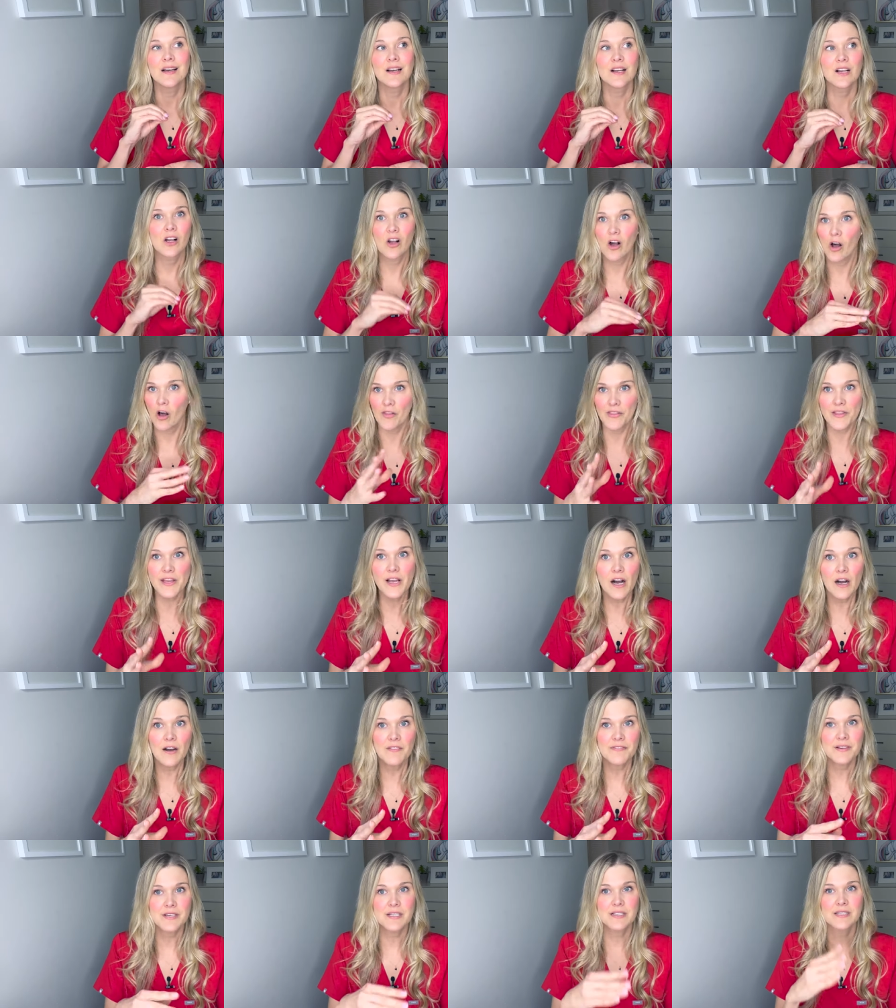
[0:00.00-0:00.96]
Call the
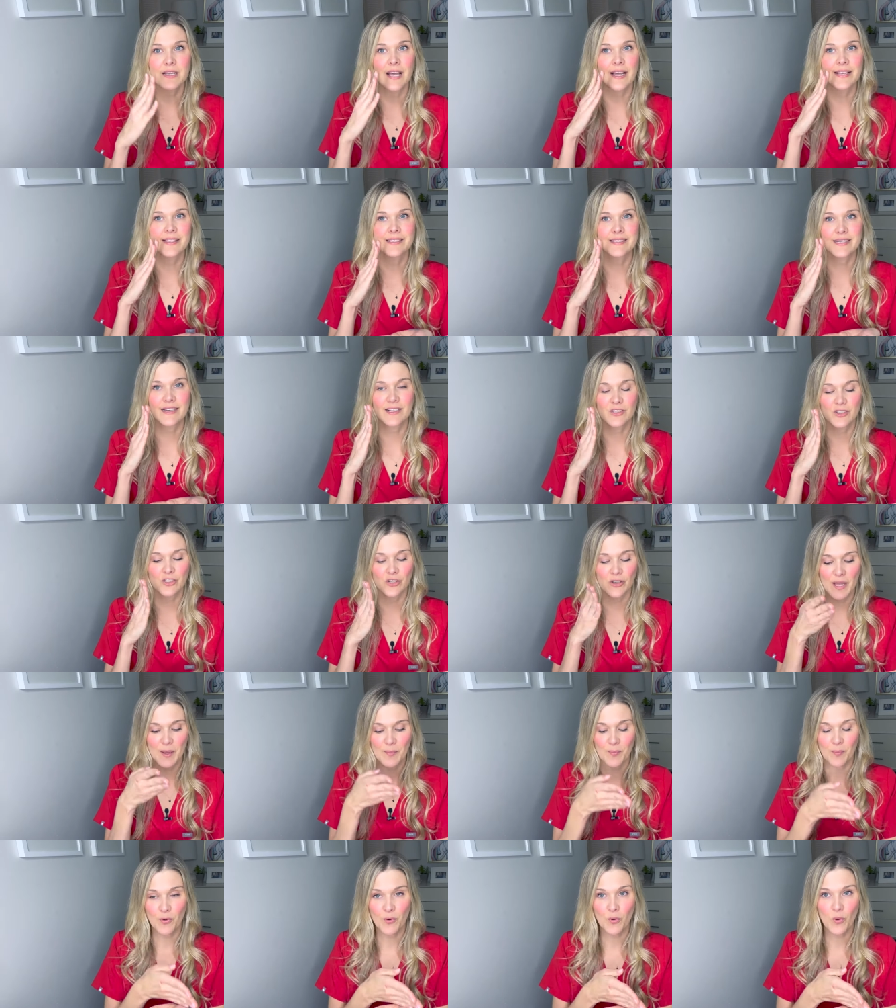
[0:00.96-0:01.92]
office and schedule
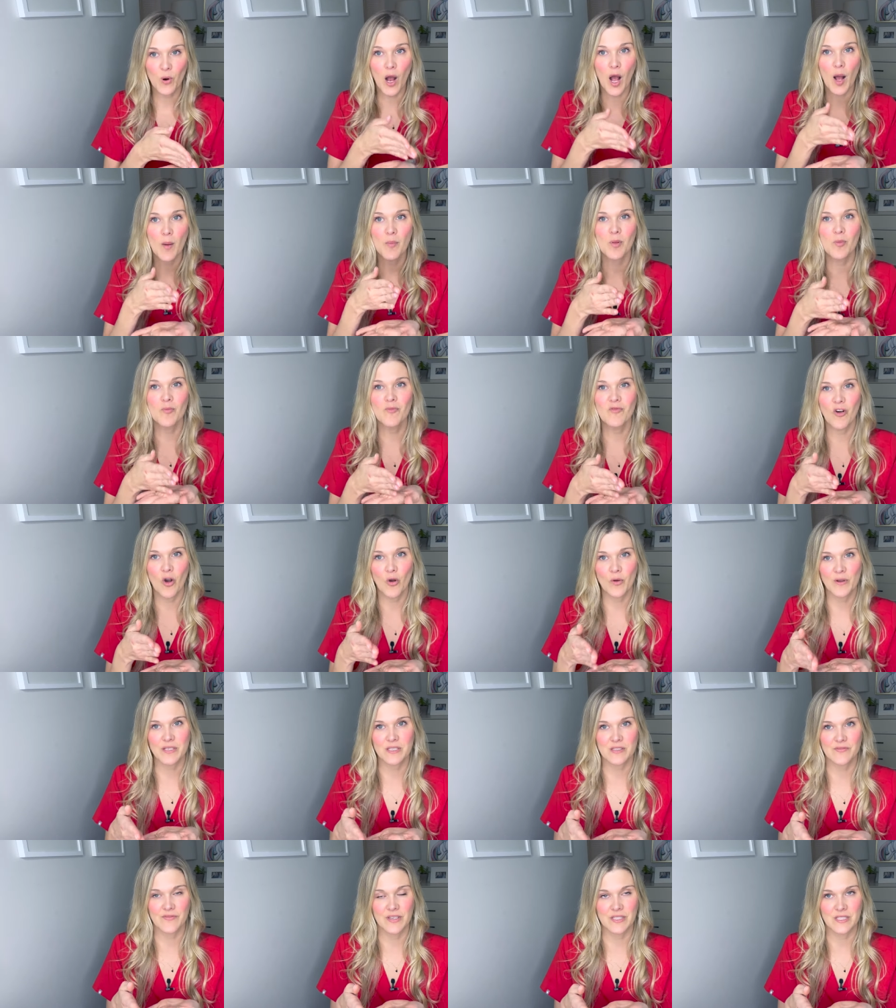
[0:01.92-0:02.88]
a problem
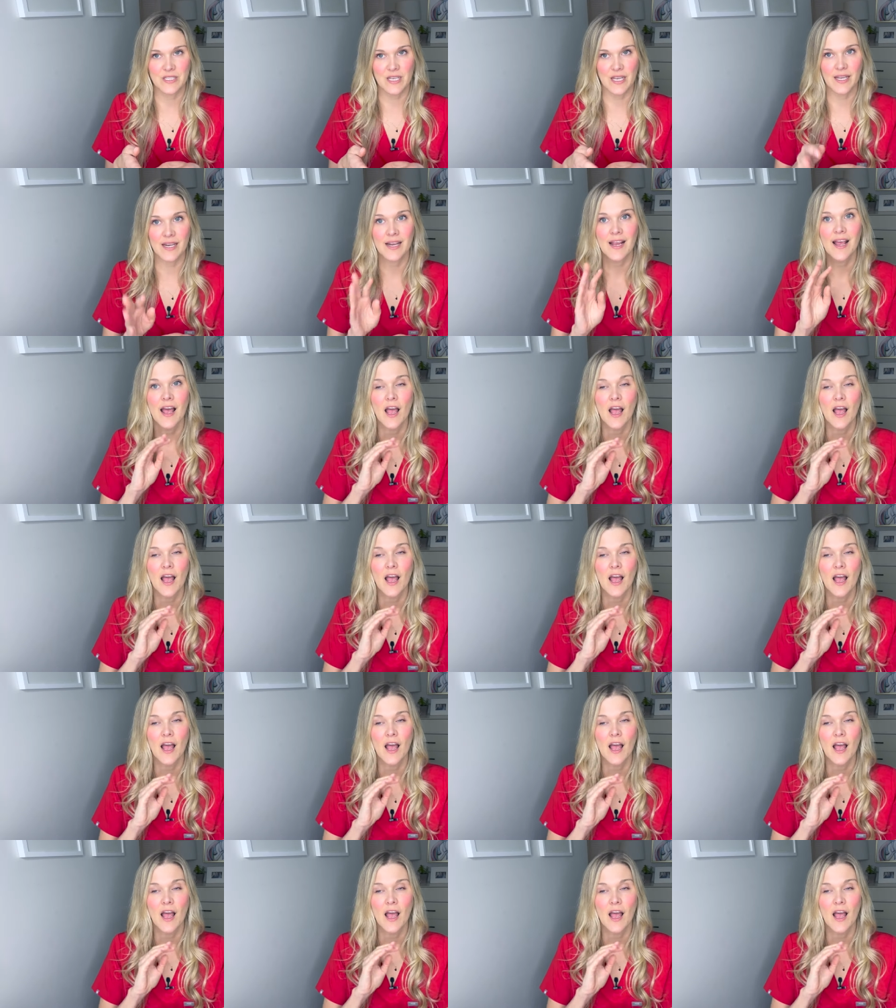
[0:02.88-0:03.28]
focused visit.